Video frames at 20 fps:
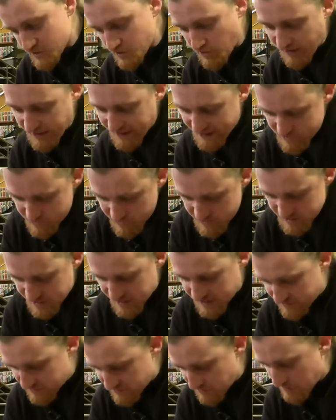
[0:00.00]
quite
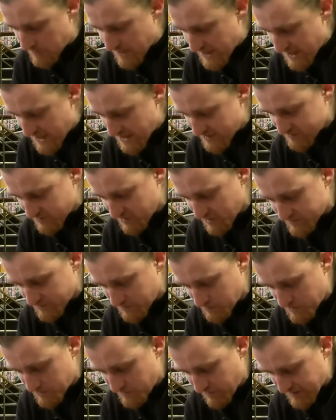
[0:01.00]
interesting to me and
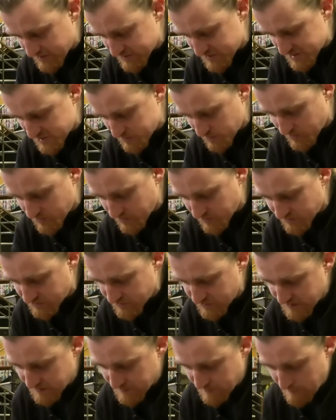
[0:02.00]
to mineralogists,
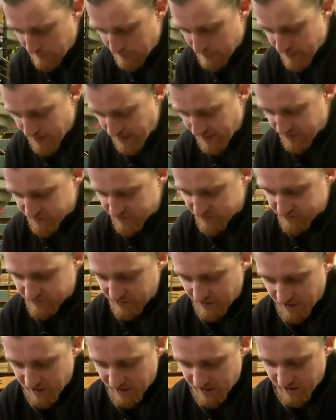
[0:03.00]
because
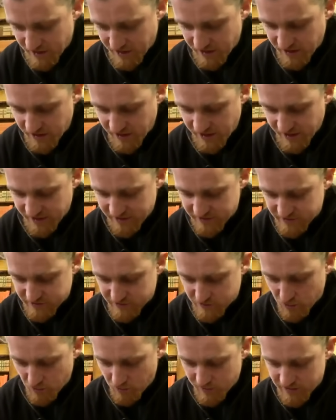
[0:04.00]
it's
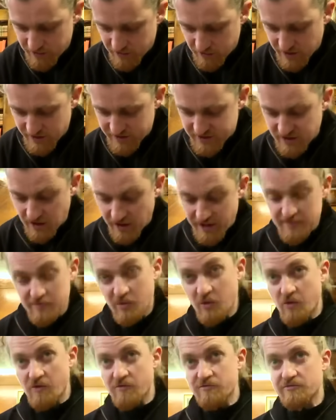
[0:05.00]
what we call a
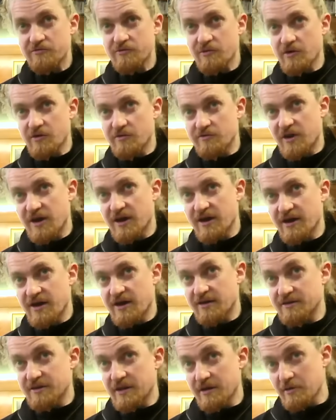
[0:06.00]
dimorph of
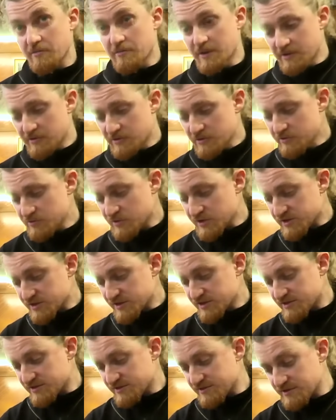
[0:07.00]
another mineral,
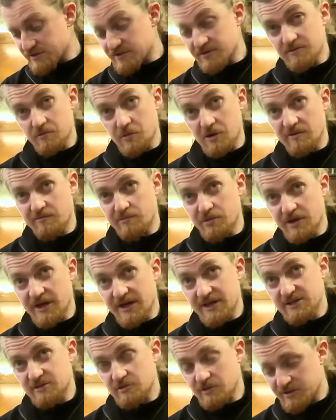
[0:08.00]
which is the one I put
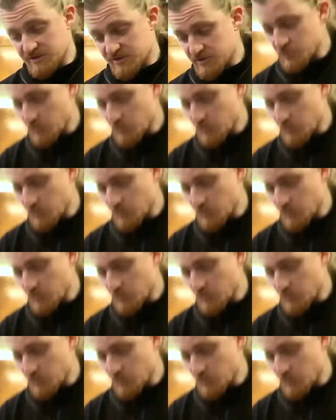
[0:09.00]
next to it, which is